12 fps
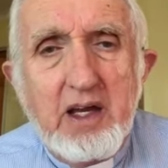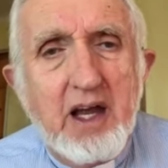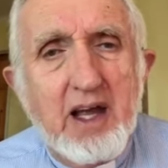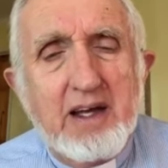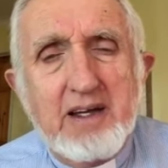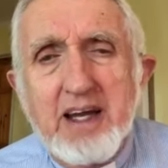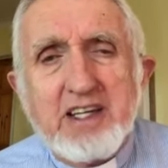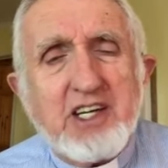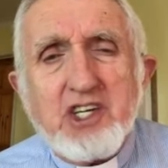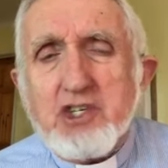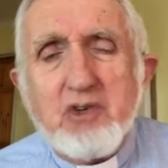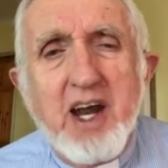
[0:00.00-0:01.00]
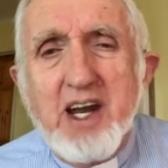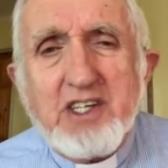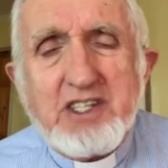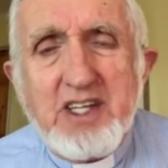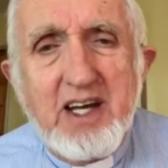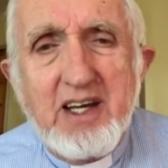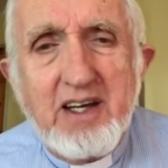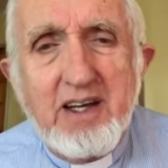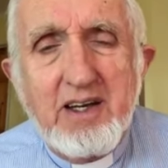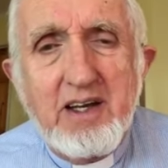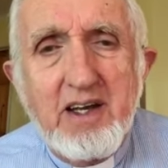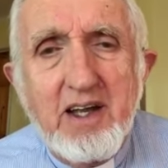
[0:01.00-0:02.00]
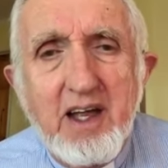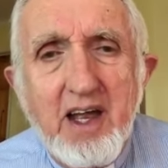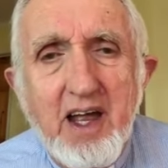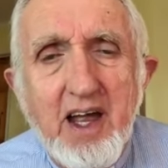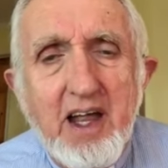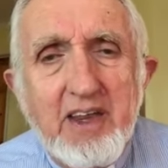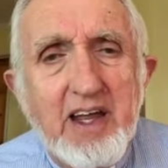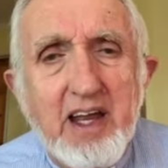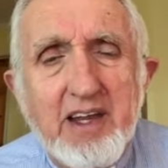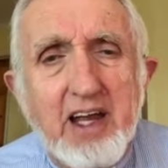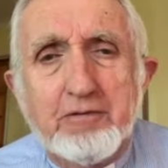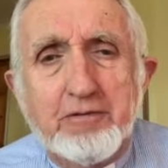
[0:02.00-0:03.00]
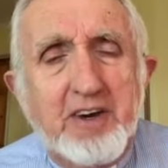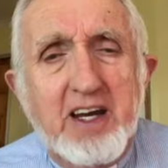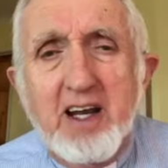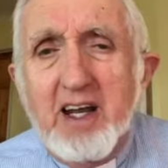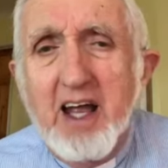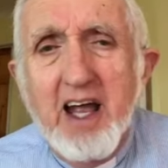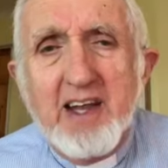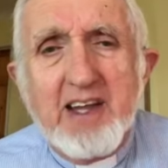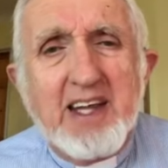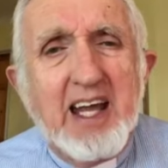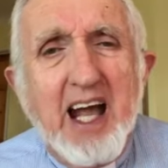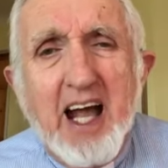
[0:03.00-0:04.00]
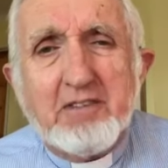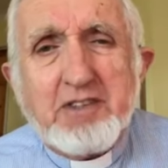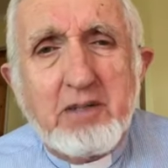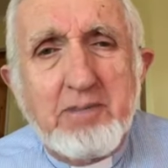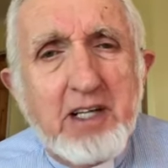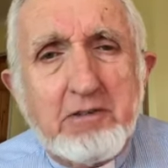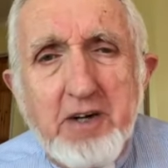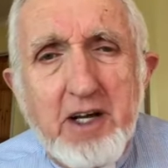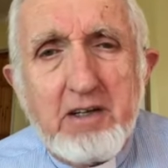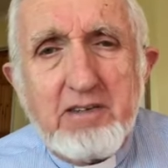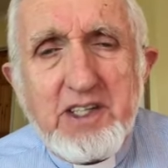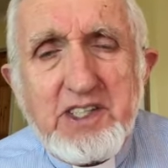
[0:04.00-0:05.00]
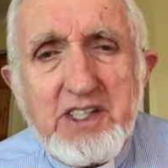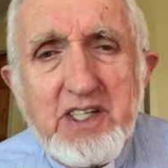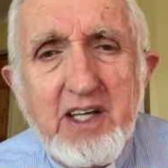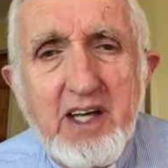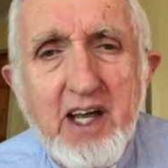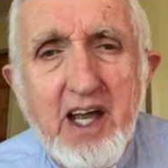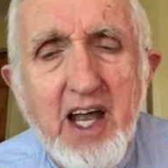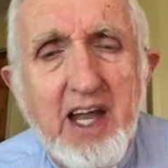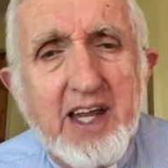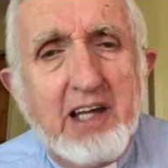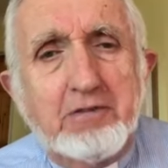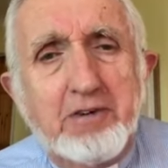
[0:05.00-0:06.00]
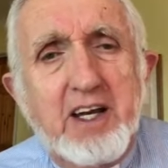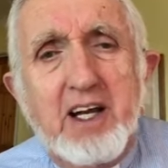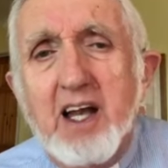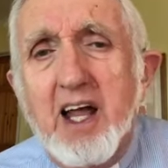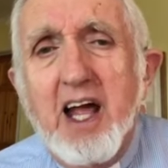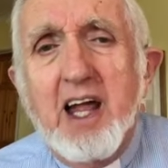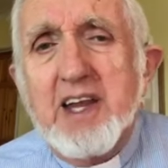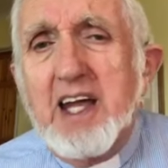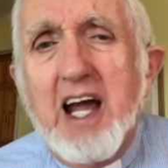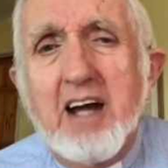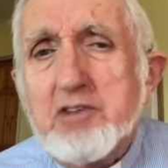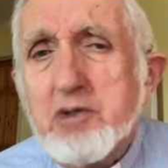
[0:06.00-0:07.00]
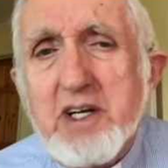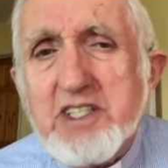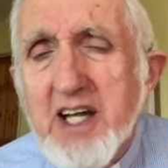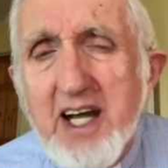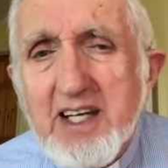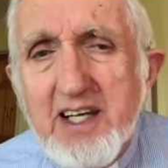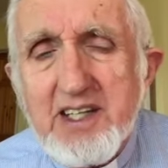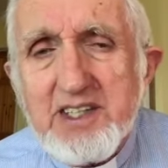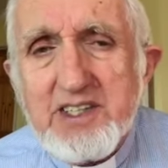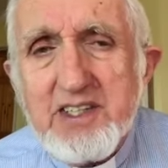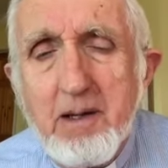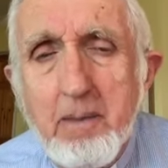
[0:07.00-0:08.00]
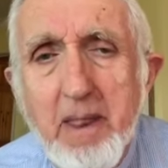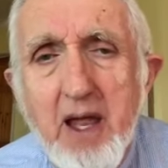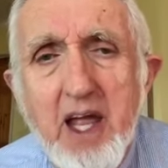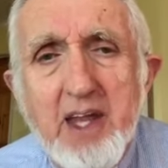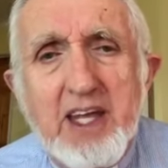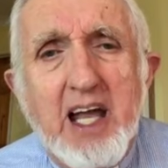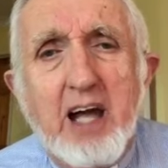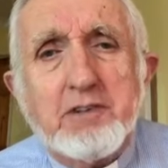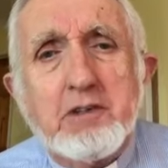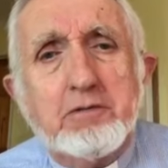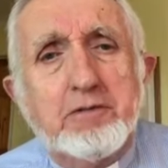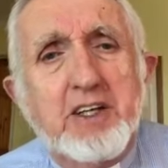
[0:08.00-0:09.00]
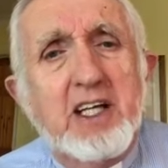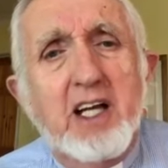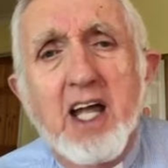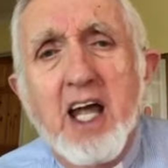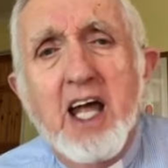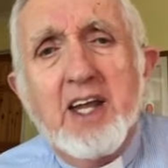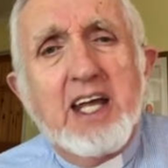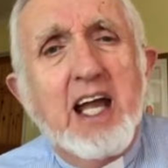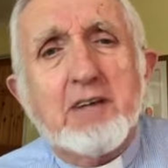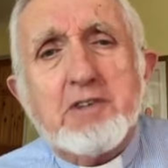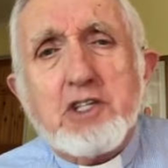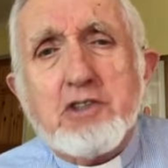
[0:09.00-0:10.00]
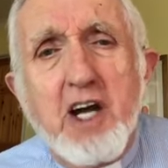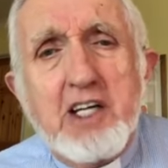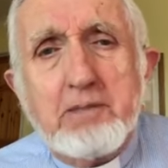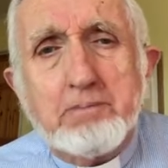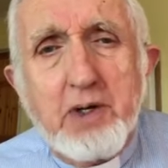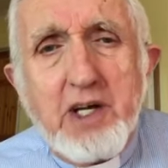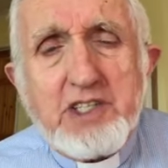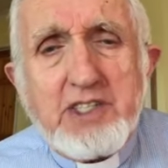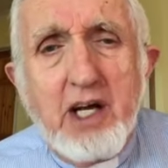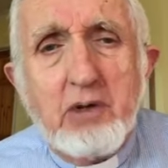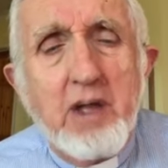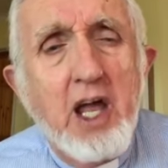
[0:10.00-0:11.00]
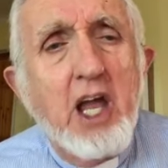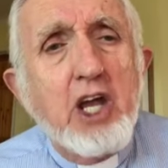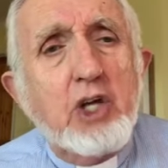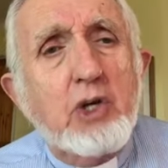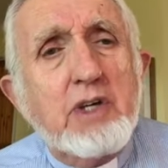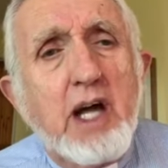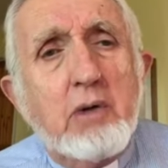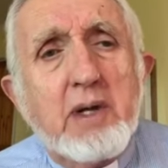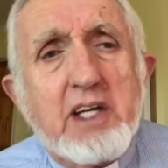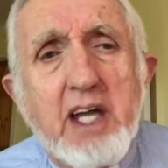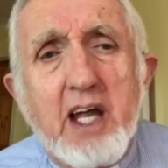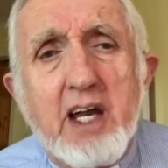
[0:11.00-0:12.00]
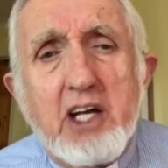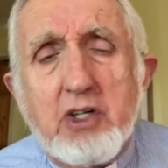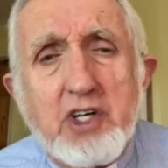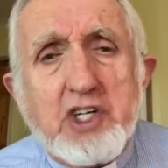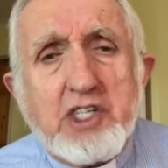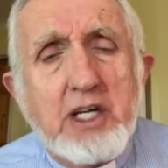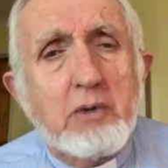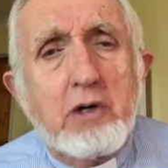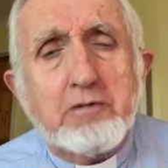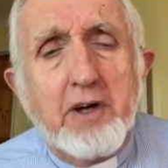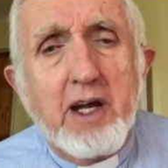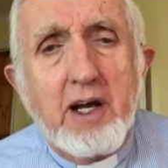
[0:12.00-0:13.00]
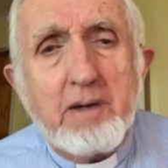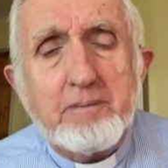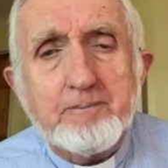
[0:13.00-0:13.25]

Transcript: Yeah, it's a strange thing. They, they feel that they have to make fun of us. They feel they have to attack us. They have to feel they have to try to put us down. You know, now and again, a Christian will fail.